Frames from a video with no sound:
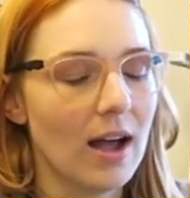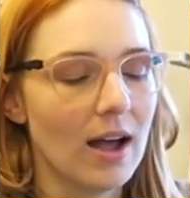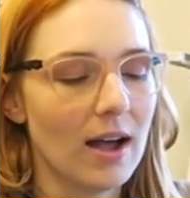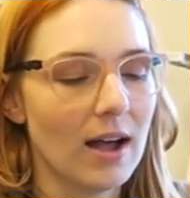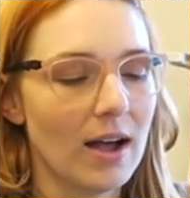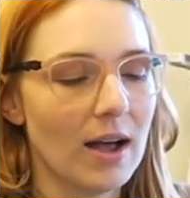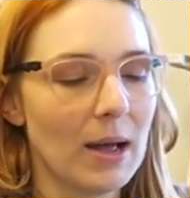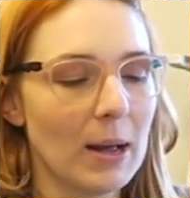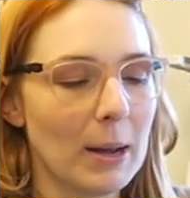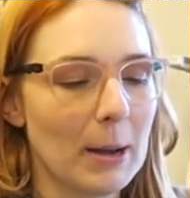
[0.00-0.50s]

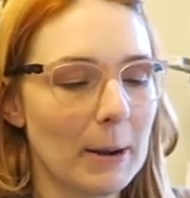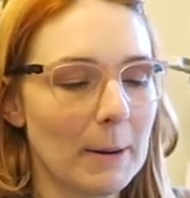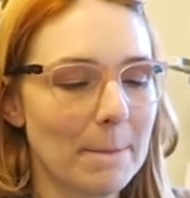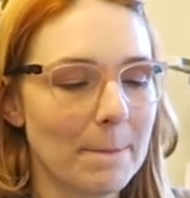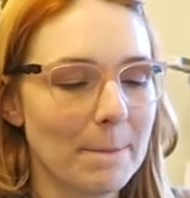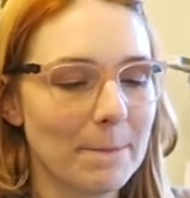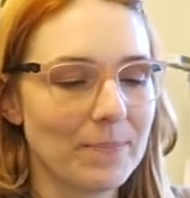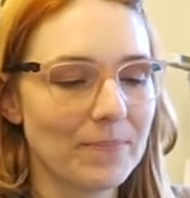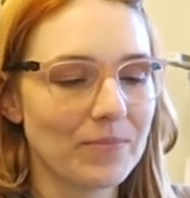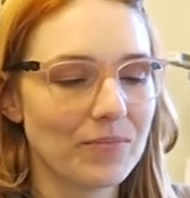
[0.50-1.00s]

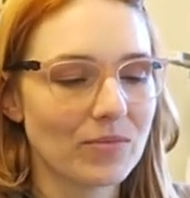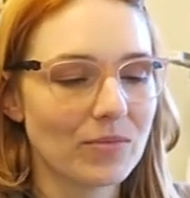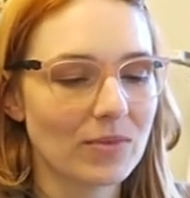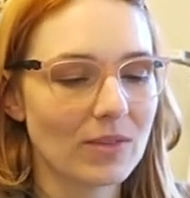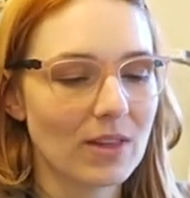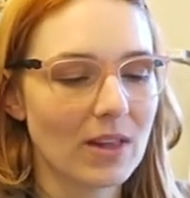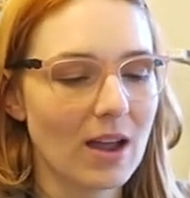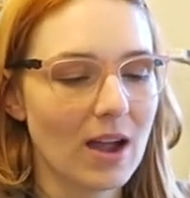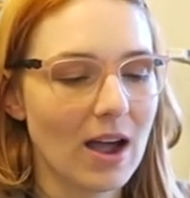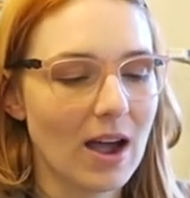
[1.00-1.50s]
Um,
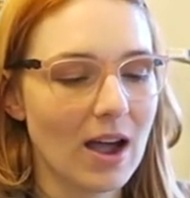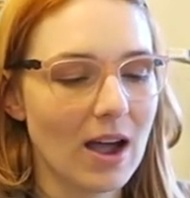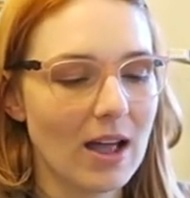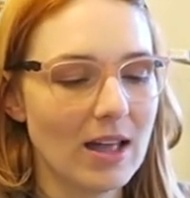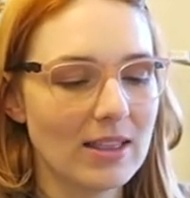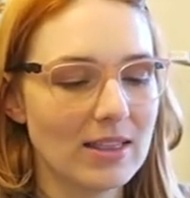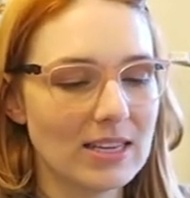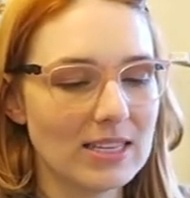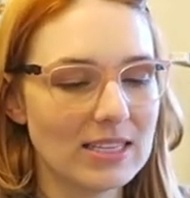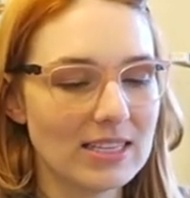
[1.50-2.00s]

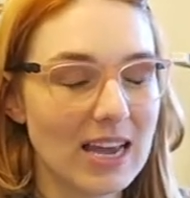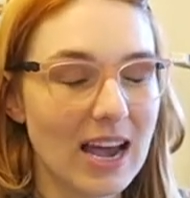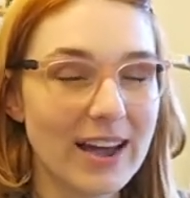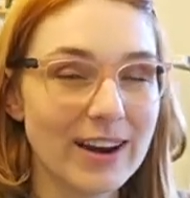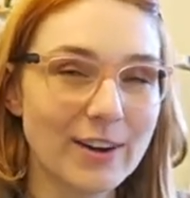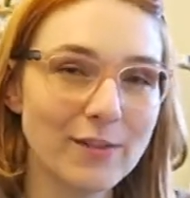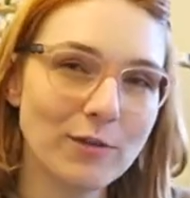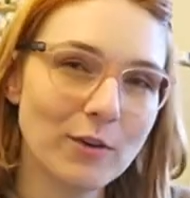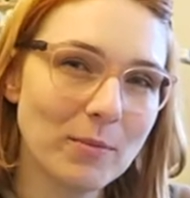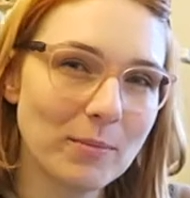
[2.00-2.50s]
This
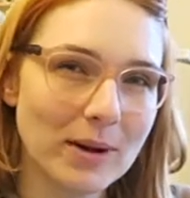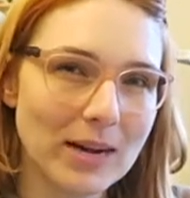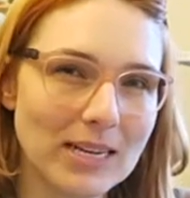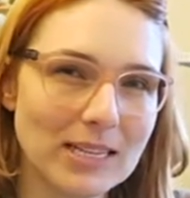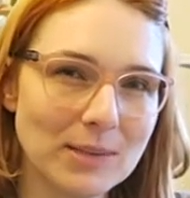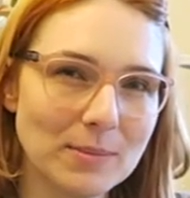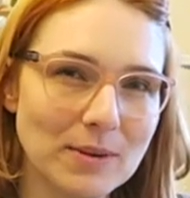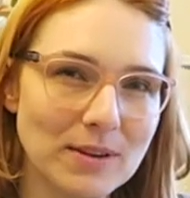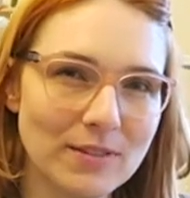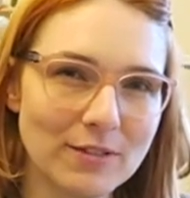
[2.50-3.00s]
kind of
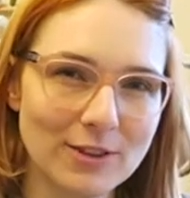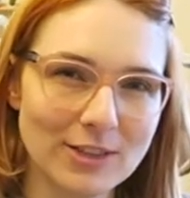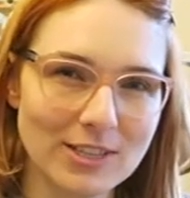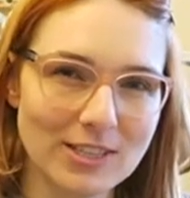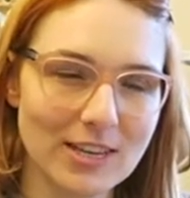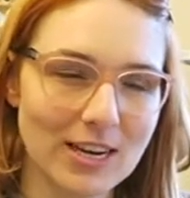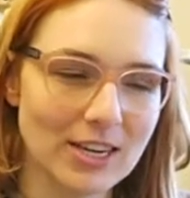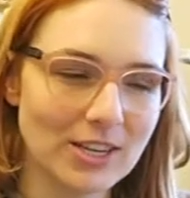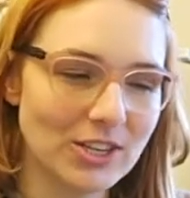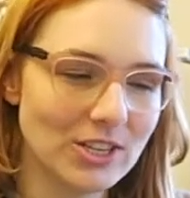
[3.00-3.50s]
reminds me of
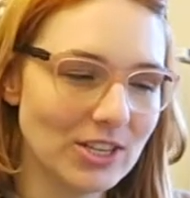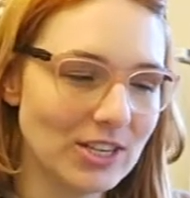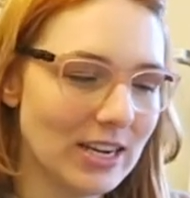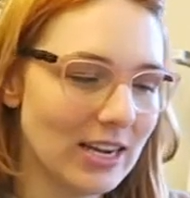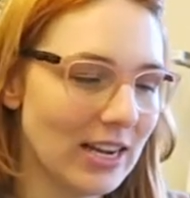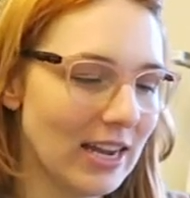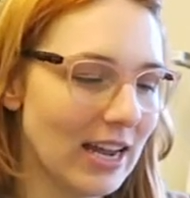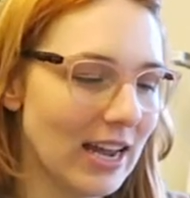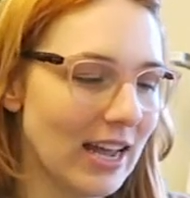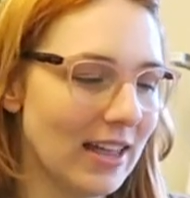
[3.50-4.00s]

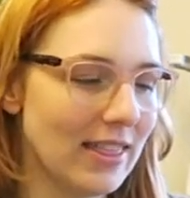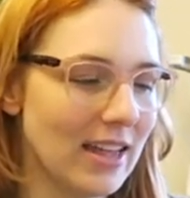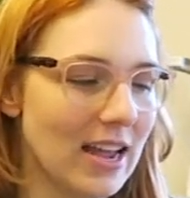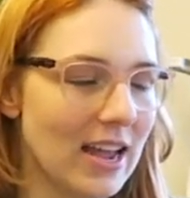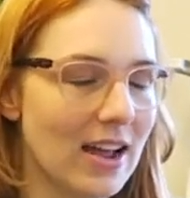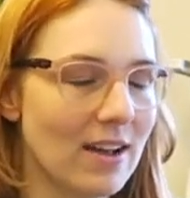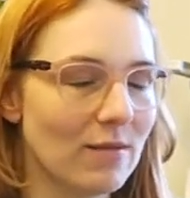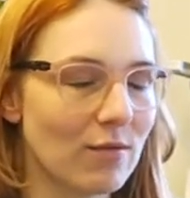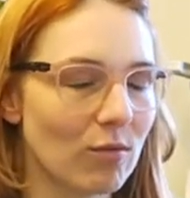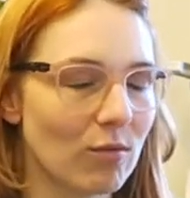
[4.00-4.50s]
Versace, and they
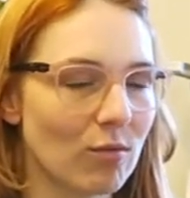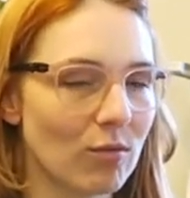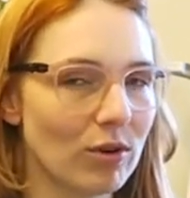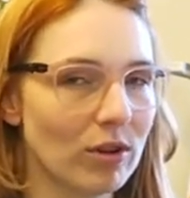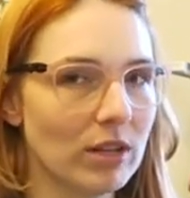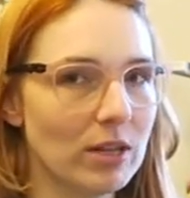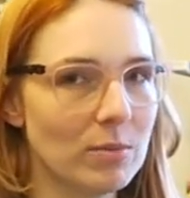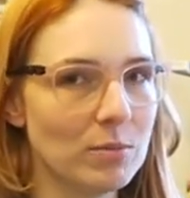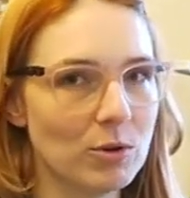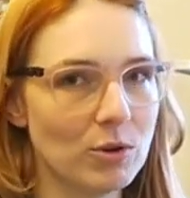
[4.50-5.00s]
have
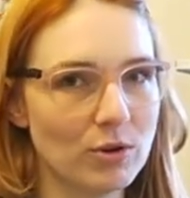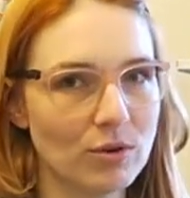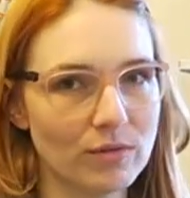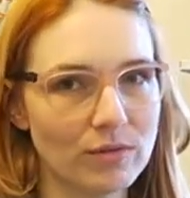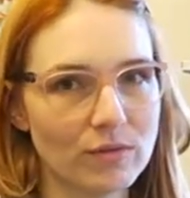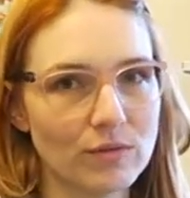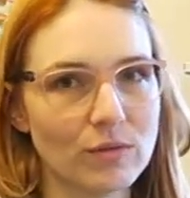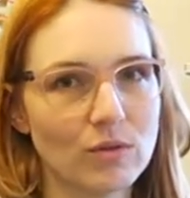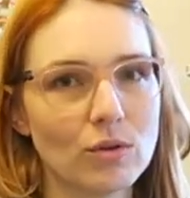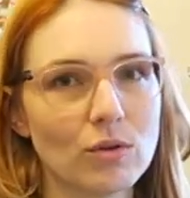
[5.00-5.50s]
really
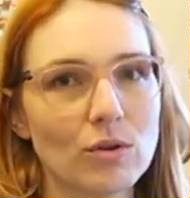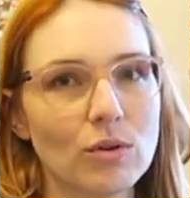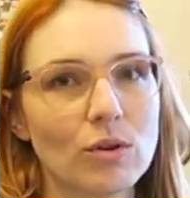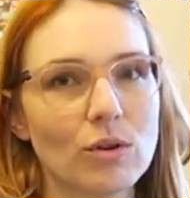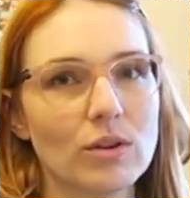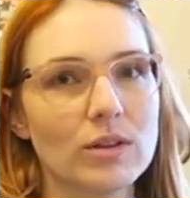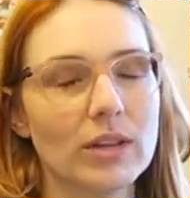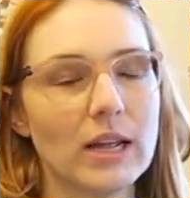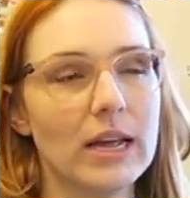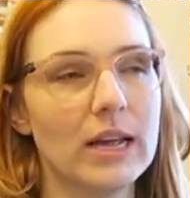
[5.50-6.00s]

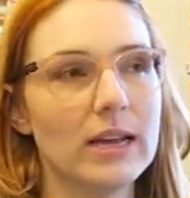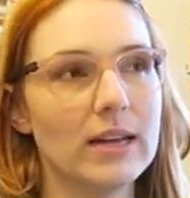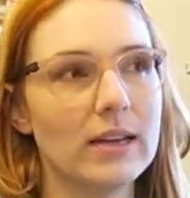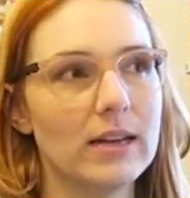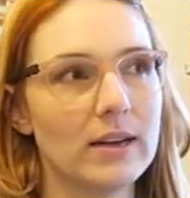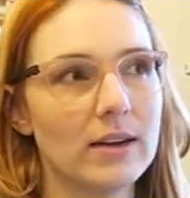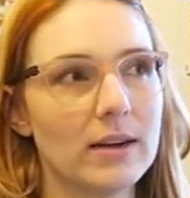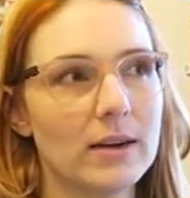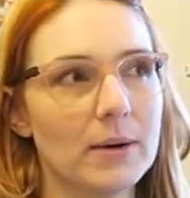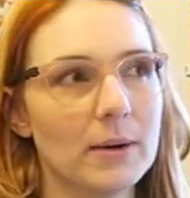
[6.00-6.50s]
beautiful
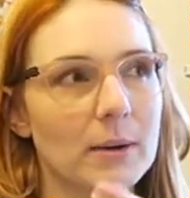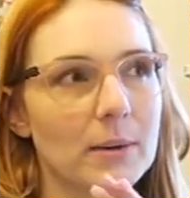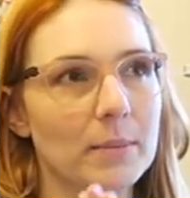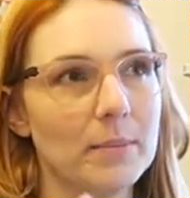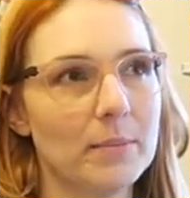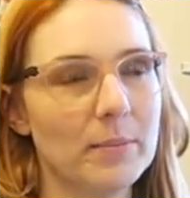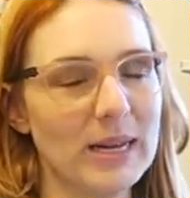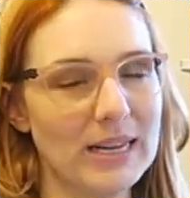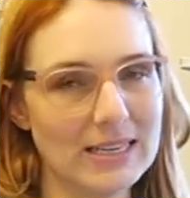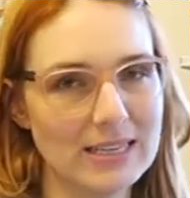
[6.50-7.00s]
like
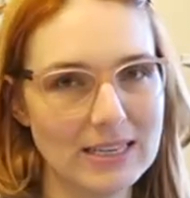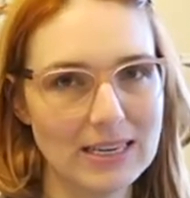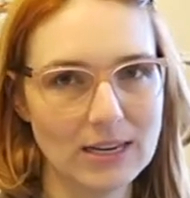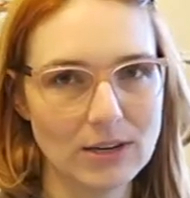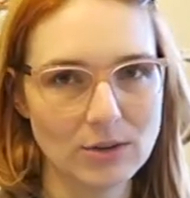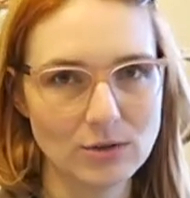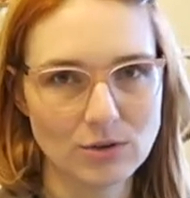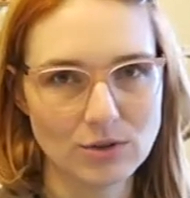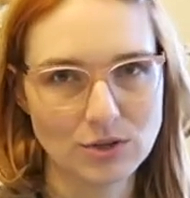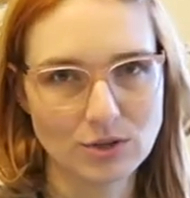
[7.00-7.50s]
um,
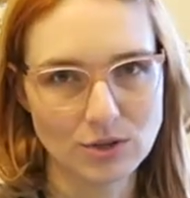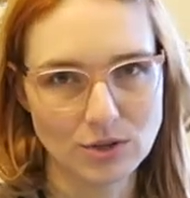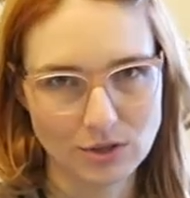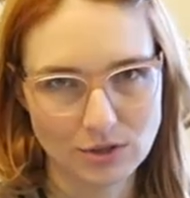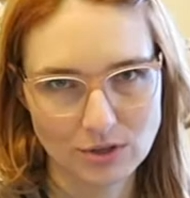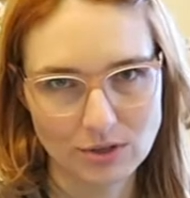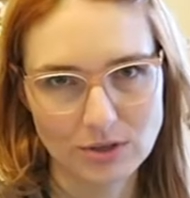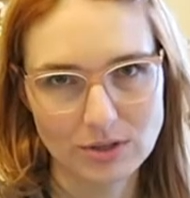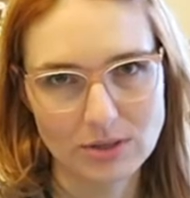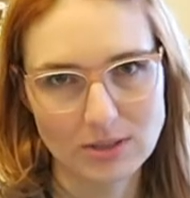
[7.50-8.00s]
button-down
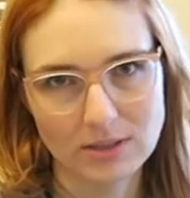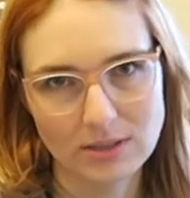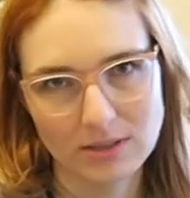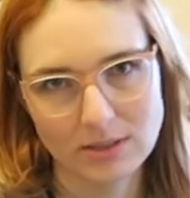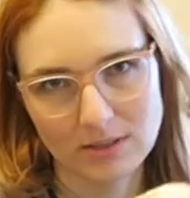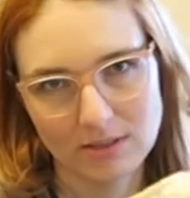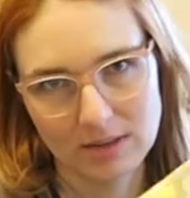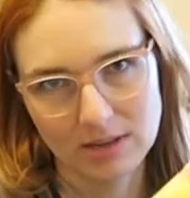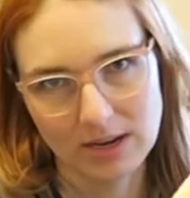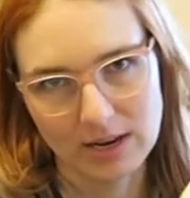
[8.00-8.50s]

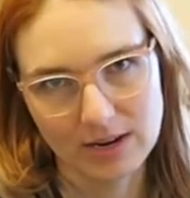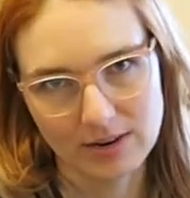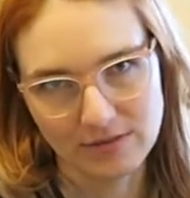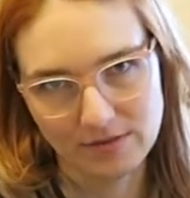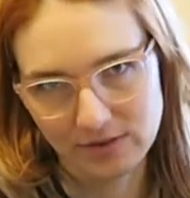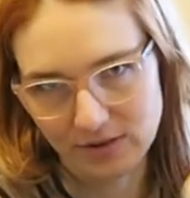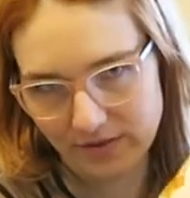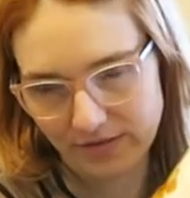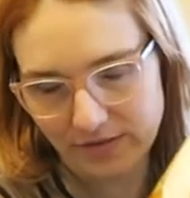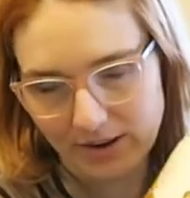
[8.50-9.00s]
shirts out
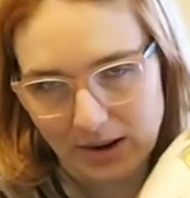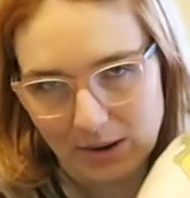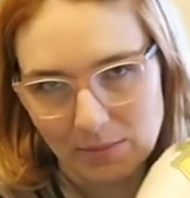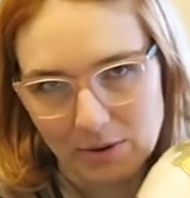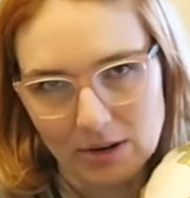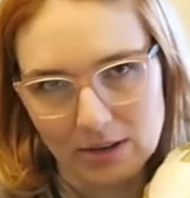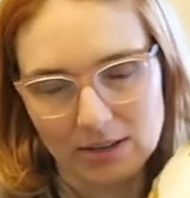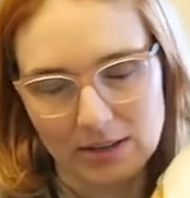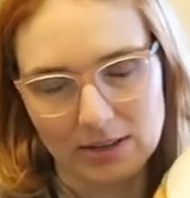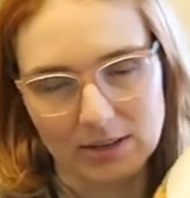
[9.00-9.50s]
of their
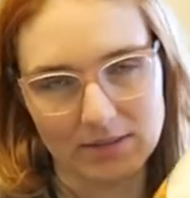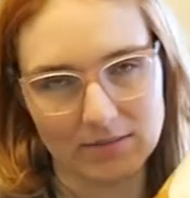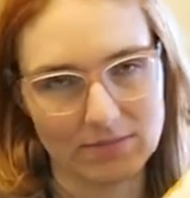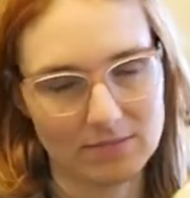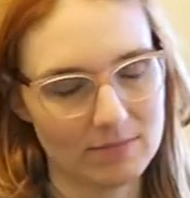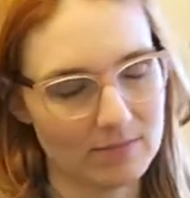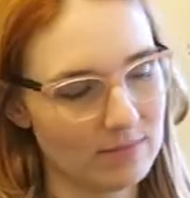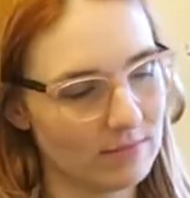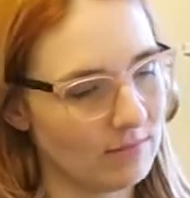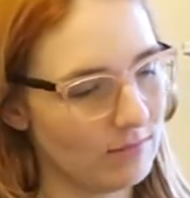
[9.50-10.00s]
fabric that
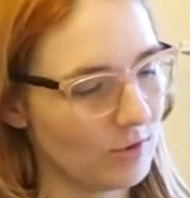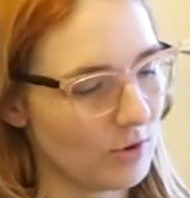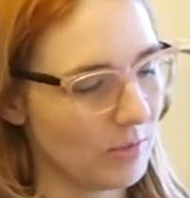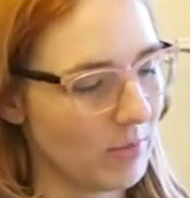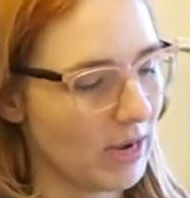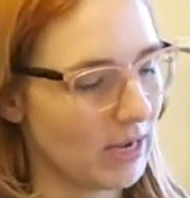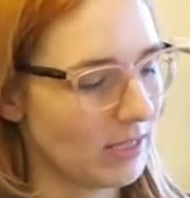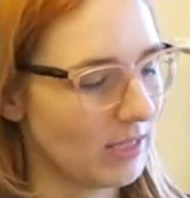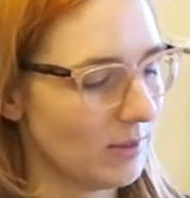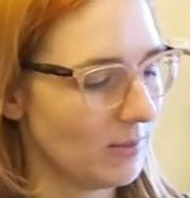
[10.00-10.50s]

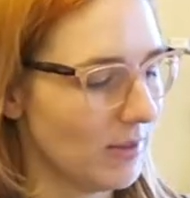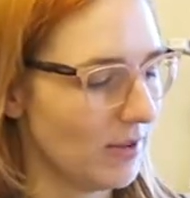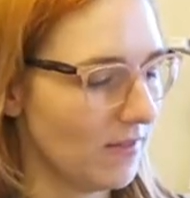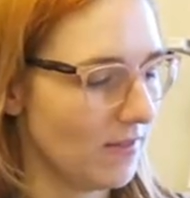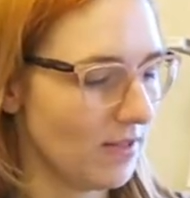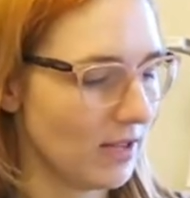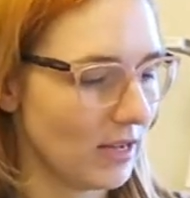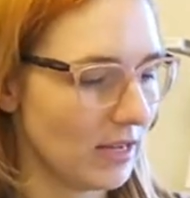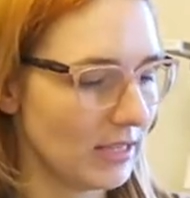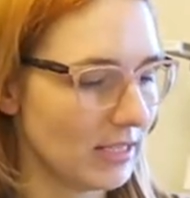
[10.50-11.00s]
reminds me
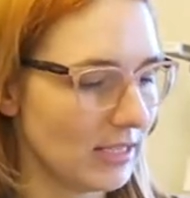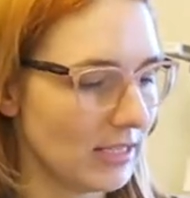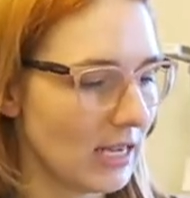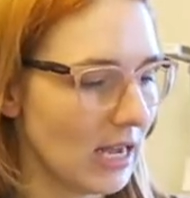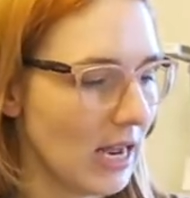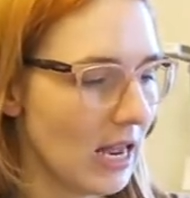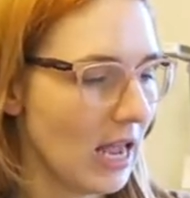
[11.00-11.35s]
of this.